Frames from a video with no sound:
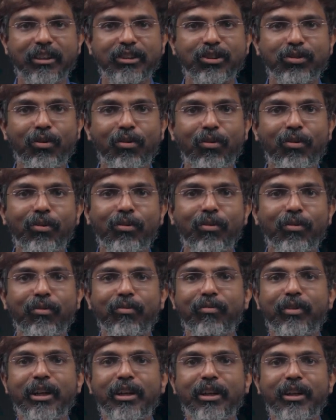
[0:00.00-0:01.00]
So
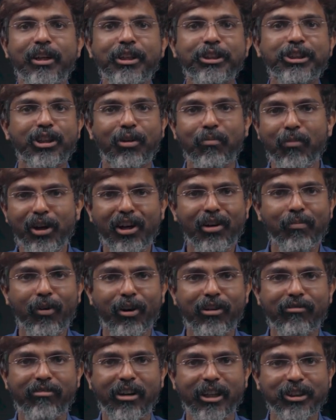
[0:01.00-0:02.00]
we stumbled
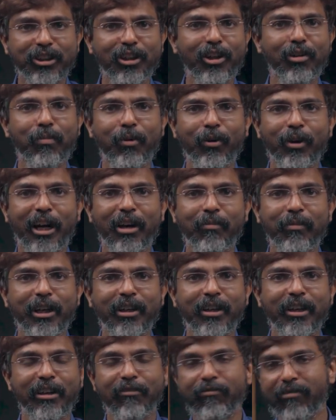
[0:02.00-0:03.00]
upon functional programming,
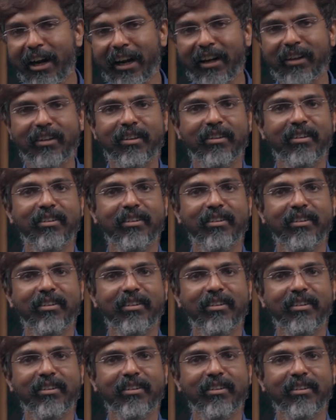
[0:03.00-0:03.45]
in fact,